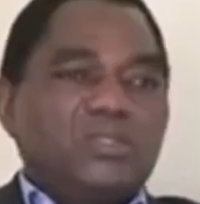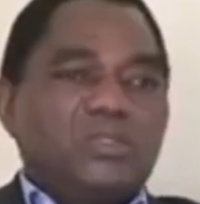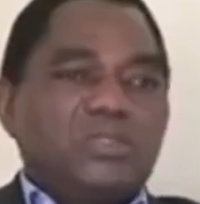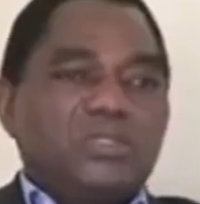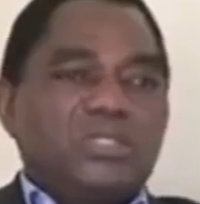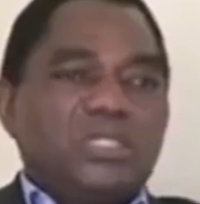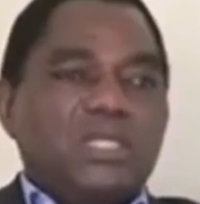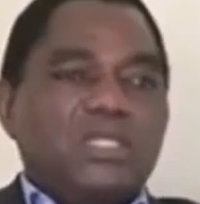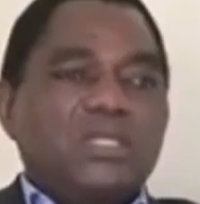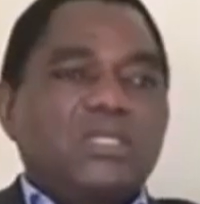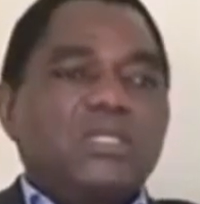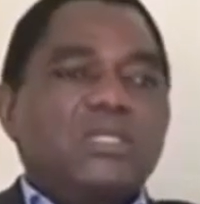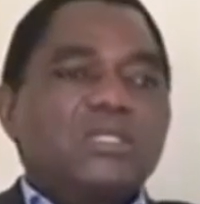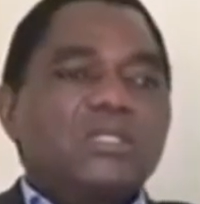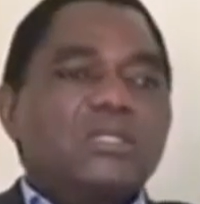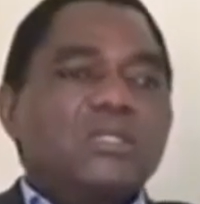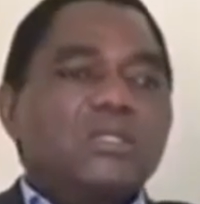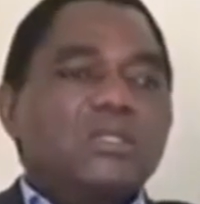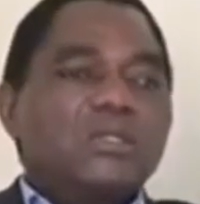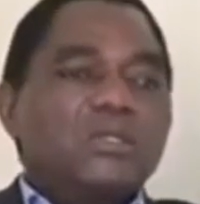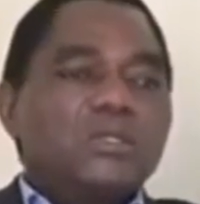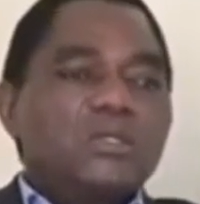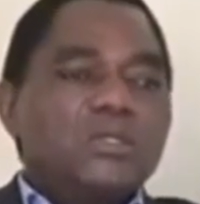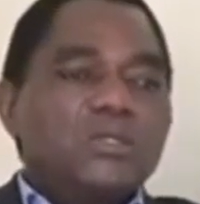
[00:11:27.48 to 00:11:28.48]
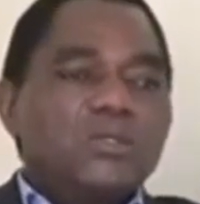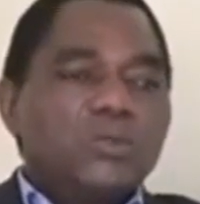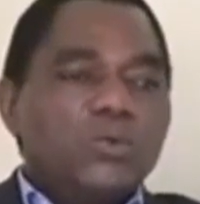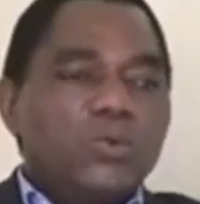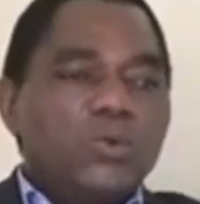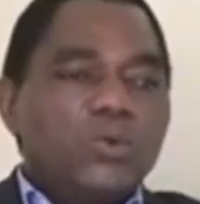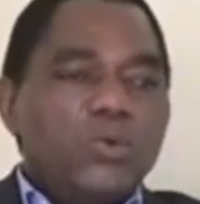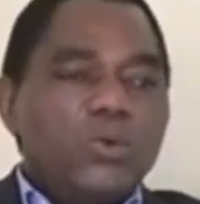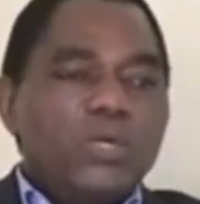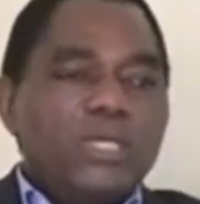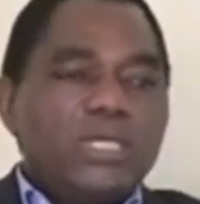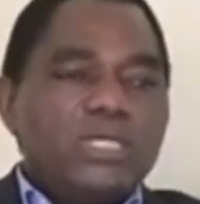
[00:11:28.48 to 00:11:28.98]
to say,
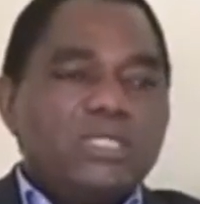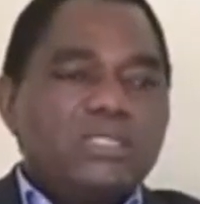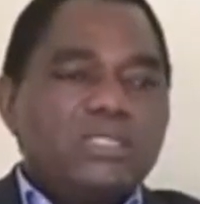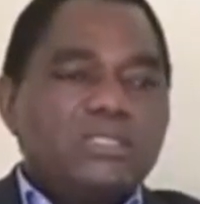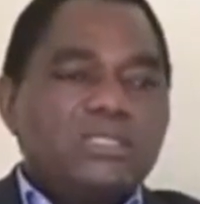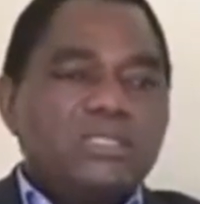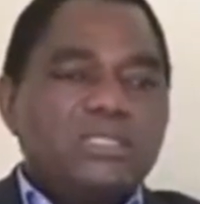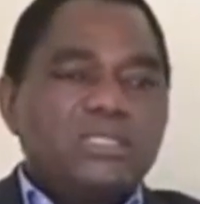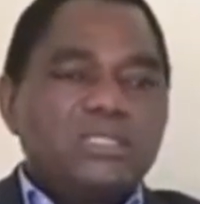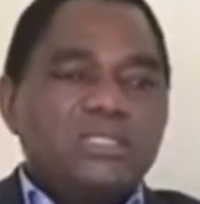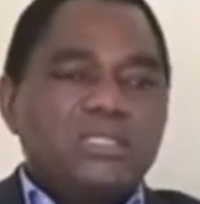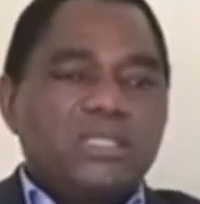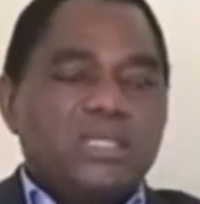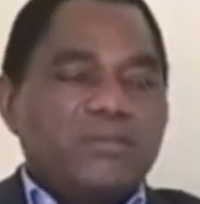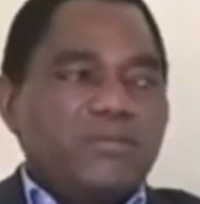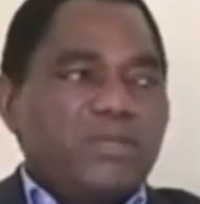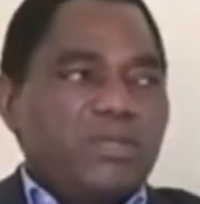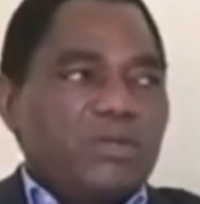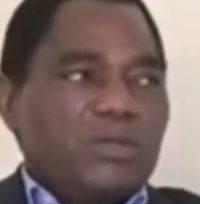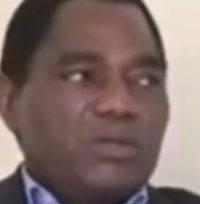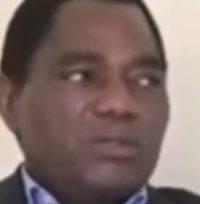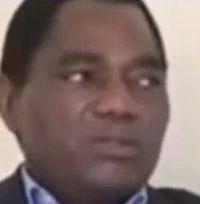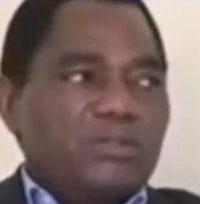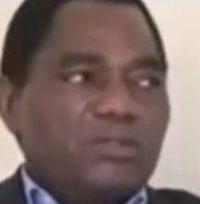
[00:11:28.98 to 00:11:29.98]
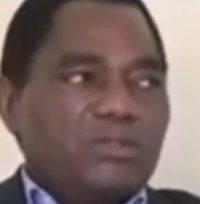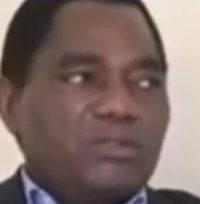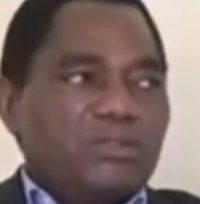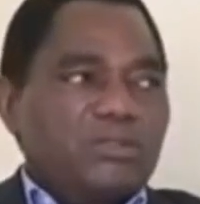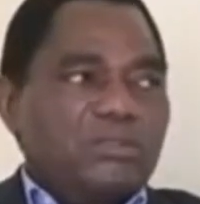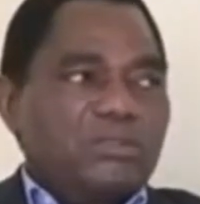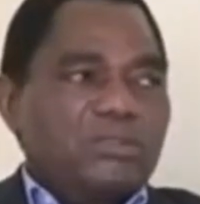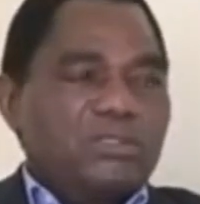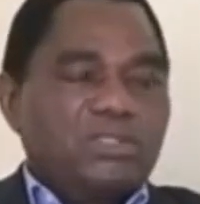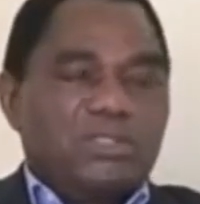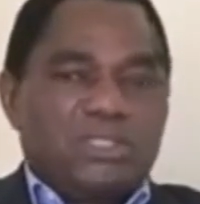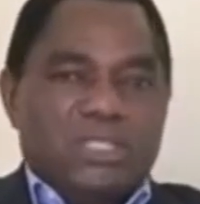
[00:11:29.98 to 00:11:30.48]
who is this criminal
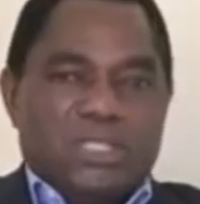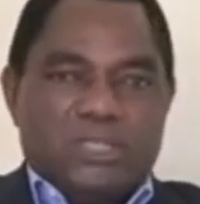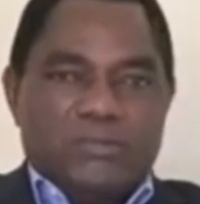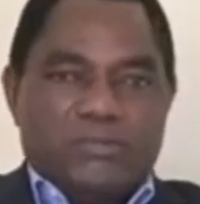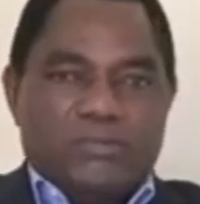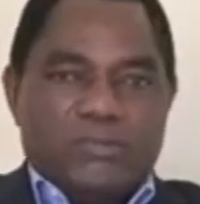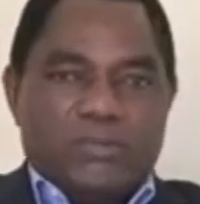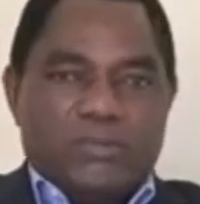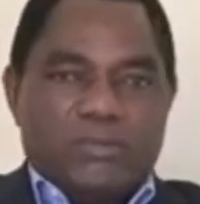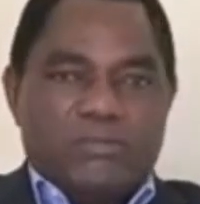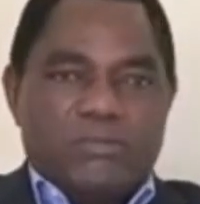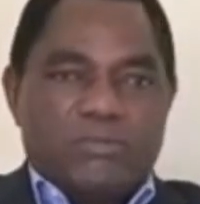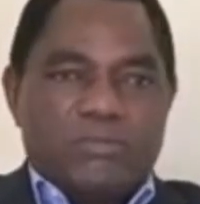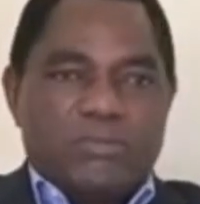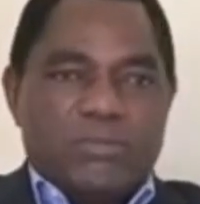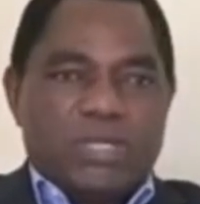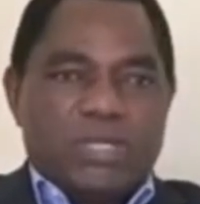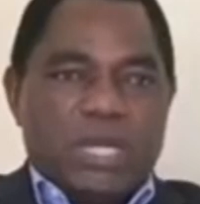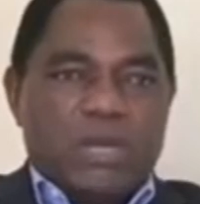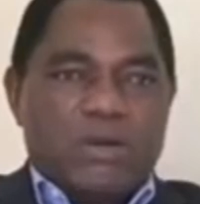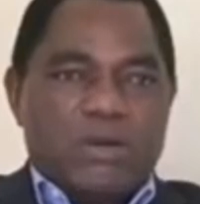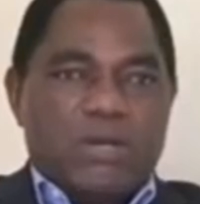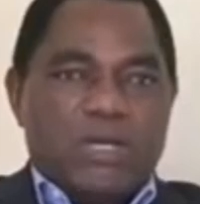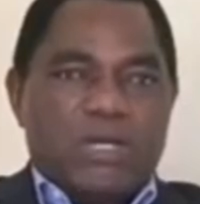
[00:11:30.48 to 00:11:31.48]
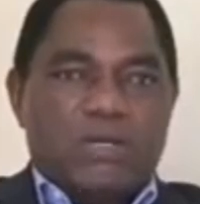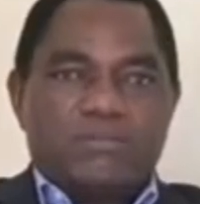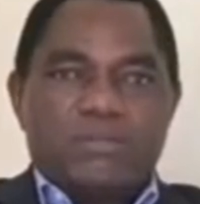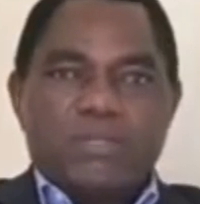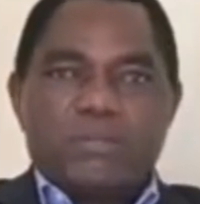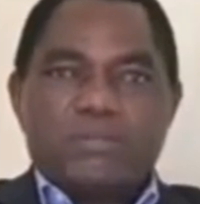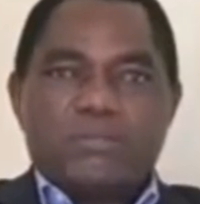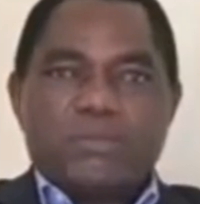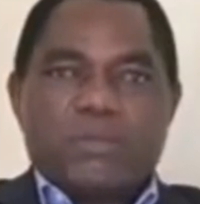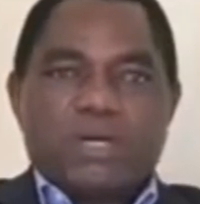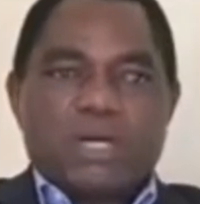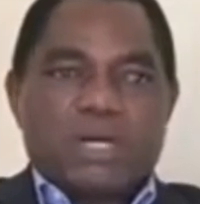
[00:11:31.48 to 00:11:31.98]
stealing from our
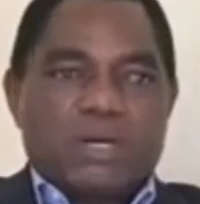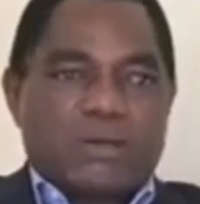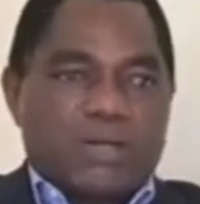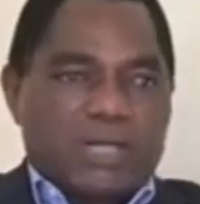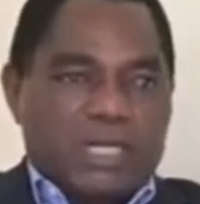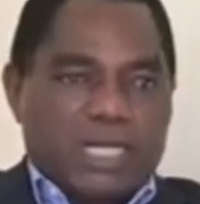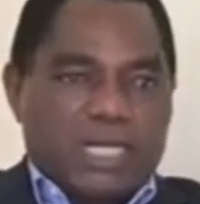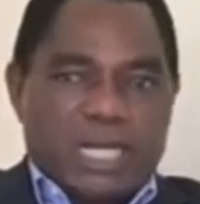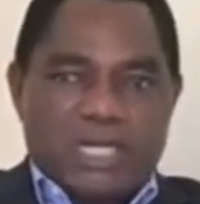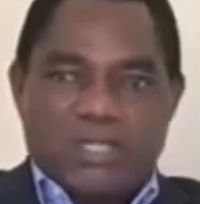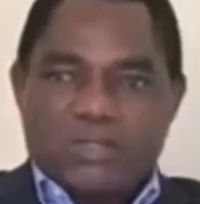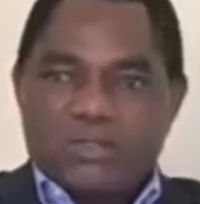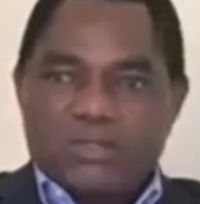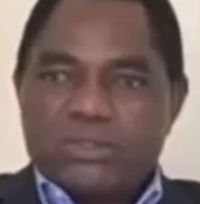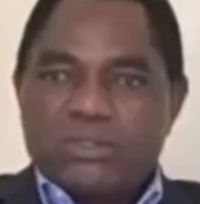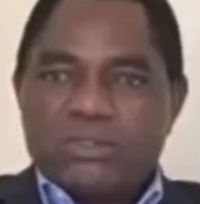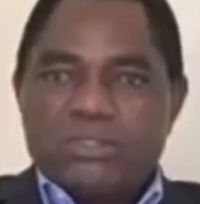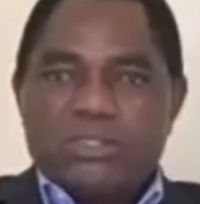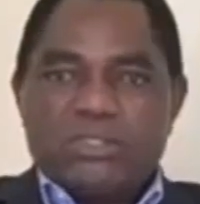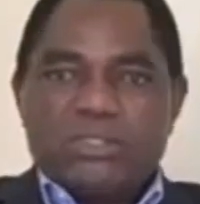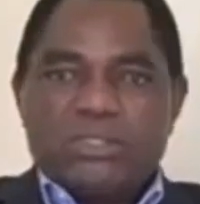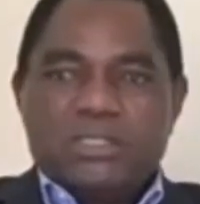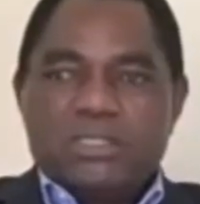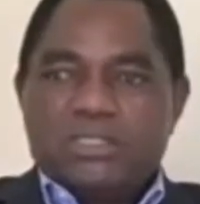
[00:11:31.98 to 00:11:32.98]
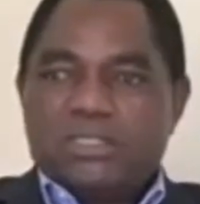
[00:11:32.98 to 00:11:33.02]
people, our cattle,